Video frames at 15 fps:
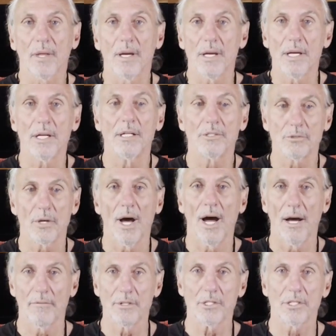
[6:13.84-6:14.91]
is
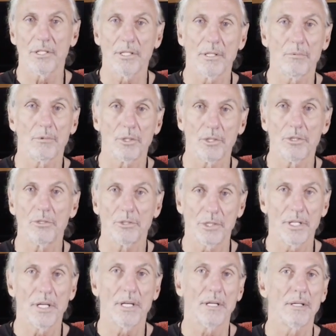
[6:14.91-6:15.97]
obviously we're
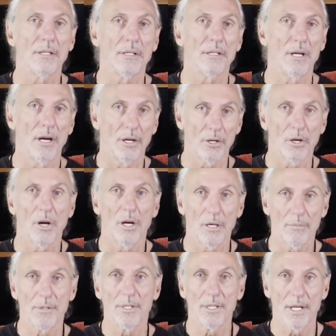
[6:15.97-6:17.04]
using our
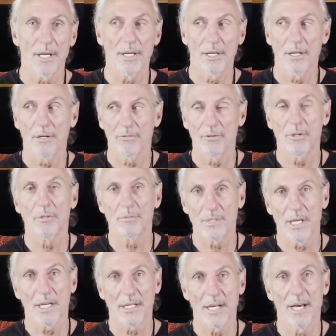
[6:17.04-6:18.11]
carbon and our foam
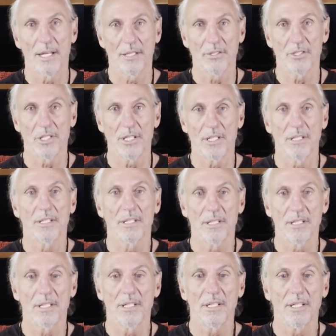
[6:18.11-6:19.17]
technology
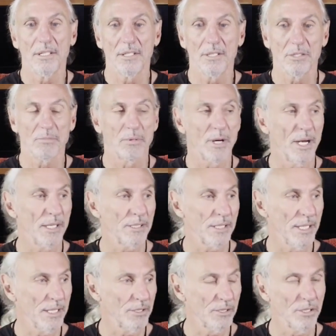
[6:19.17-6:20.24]
in this
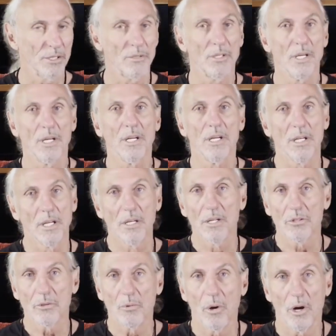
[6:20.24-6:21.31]
process. So
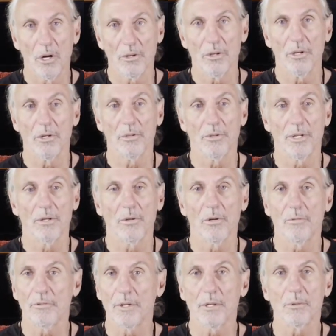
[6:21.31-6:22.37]
you all know that
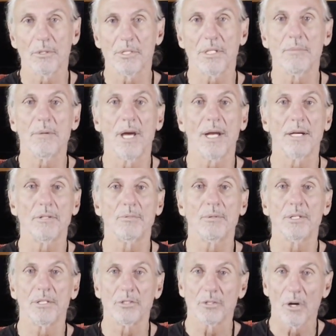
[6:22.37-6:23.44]
low frequency
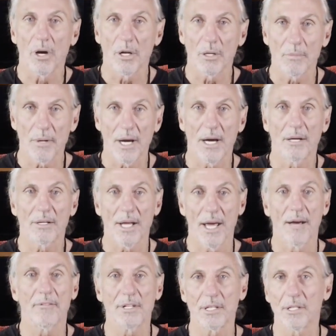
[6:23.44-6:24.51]
management is all about
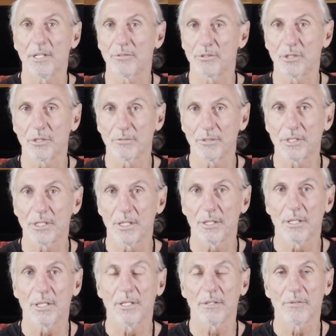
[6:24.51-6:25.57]
having enough surface
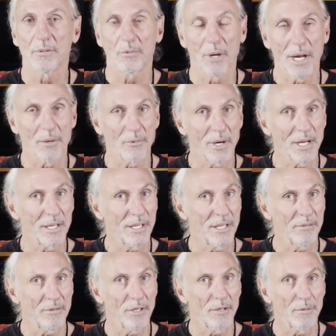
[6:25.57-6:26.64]
area, the right rate and
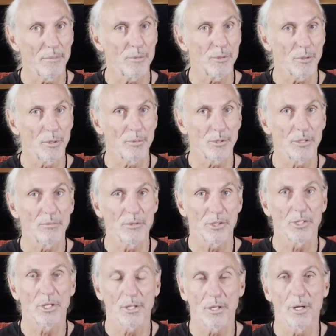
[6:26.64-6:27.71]
level of absorption,
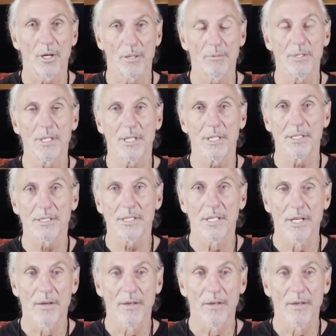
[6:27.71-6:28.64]
which our carbon is,